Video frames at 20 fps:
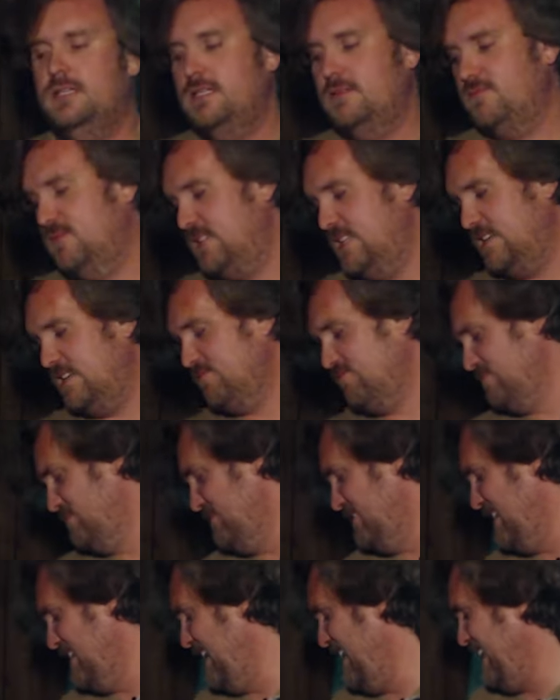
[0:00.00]
And then,
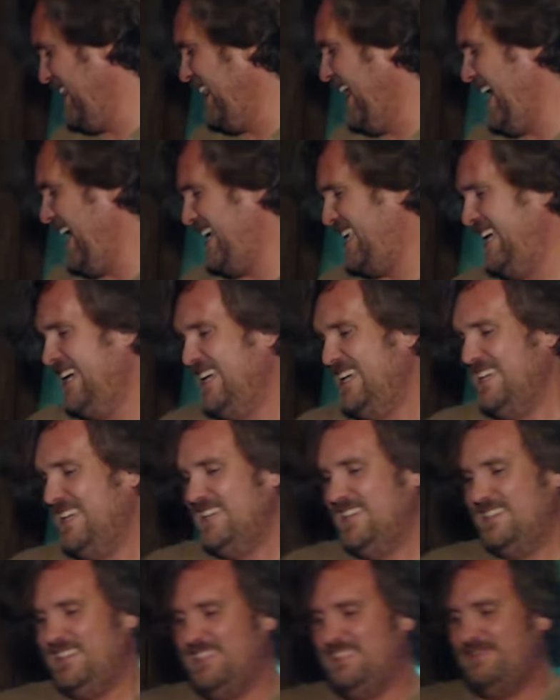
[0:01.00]
like,
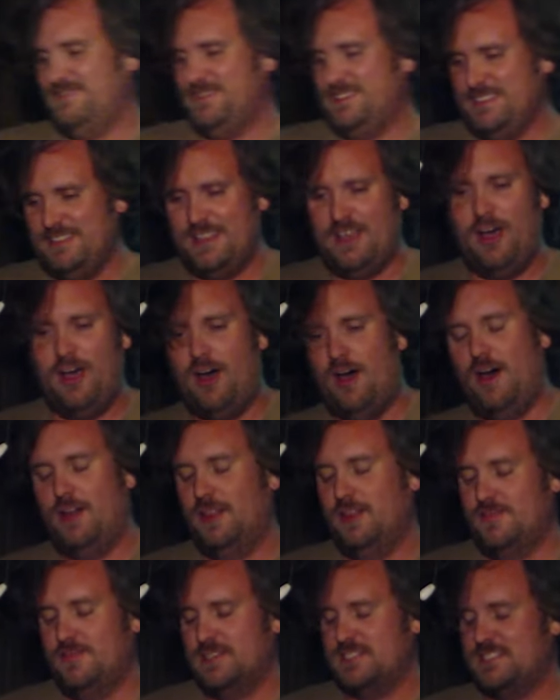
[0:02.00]

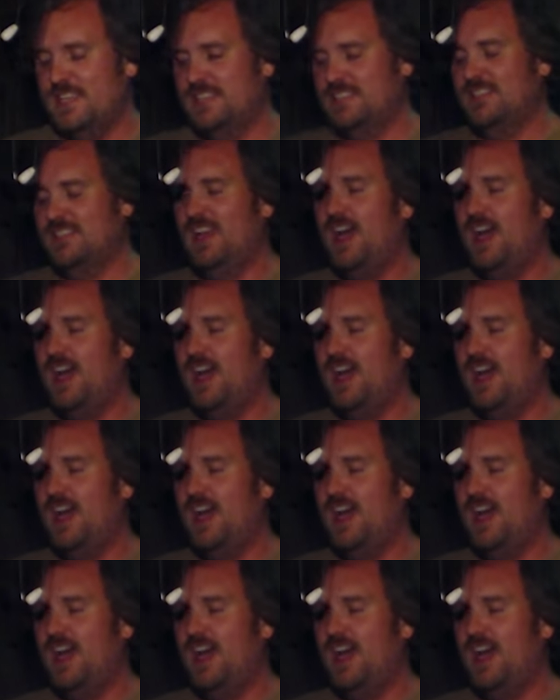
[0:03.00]
all of a sudden,